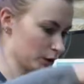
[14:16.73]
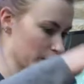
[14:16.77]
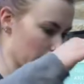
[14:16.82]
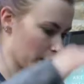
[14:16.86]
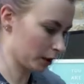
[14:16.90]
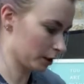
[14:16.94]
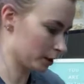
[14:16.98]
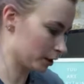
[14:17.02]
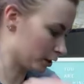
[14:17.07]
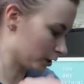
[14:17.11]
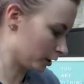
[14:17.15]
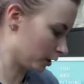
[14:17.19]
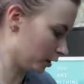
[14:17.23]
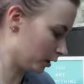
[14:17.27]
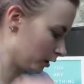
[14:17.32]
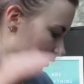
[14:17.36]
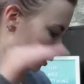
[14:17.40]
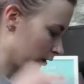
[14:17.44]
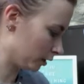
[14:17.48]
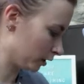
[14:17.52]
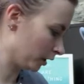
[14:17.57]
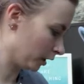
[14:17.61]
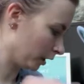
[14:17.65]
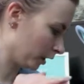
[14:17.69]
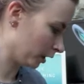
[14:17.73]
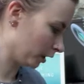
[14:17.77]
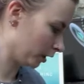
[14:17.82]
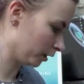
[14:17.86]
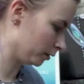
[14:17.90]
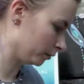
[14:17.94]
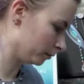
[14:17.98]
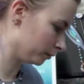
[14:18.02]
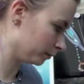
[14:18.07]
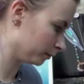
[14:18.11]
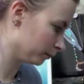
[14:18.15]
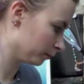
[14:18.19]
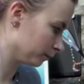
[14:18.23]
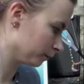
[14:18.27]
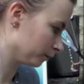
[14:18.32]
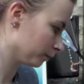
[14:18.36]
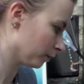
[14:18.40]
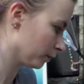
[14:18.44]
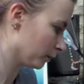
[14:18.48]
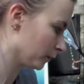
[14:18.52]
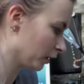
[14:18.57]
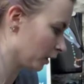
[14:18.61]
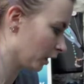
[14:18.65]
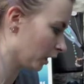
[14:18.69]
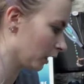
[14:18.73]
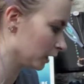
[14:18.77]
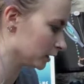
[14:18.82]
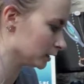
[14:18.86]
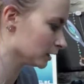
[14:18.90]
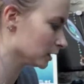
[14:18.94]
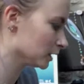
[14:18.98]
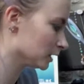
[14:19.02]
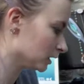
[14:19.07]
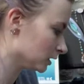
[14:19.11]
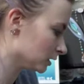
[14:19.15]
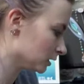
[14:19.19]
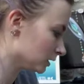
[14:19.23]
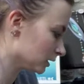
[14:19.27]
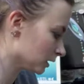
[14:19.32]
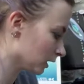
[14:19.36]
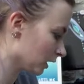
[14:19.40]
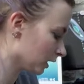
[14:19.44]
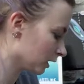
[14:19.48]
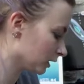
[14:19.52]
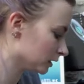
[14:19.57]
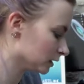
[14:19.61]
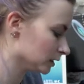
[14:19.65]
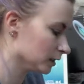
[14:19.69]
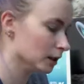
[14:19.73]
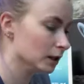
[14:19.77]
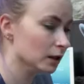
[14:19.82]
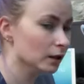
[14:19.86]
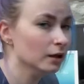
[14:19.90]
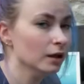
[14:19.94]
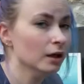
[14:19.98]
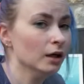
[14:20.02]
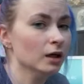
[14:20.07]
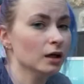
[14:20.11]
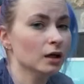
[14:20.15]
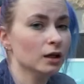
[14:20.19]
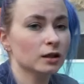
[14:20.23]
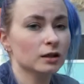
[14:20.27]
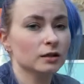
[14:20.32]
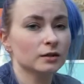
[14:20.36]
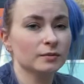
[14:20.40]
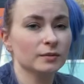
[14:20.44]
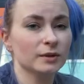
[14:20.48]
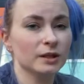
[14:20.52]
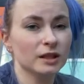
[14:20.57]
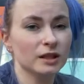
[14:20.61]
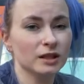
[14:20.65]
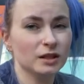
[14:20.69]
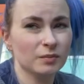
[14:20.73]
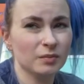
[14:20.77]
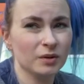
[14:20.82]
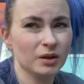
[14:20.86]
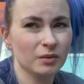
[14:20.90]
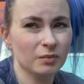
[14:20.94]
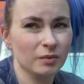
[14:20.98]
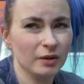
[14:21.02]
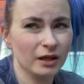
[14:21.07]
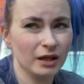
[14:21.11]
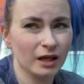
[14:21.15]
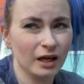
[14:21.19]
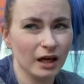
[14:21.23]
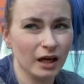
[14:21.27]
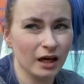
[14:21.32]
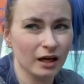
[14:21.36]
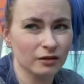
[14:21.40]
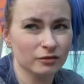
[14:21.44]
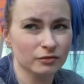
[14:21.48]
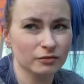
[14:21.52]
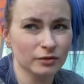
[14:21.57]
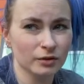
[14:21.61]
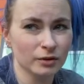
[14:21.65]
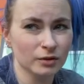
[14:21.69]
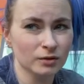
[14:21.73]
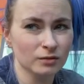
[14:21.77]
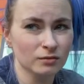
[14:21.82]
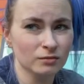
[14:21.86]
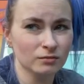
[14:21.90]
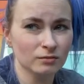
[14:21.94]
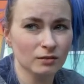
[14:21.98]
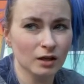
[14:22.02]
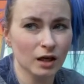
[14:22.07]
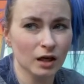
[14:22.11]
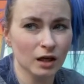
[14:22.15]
action hand sanitizer, because we need to be a bit careful.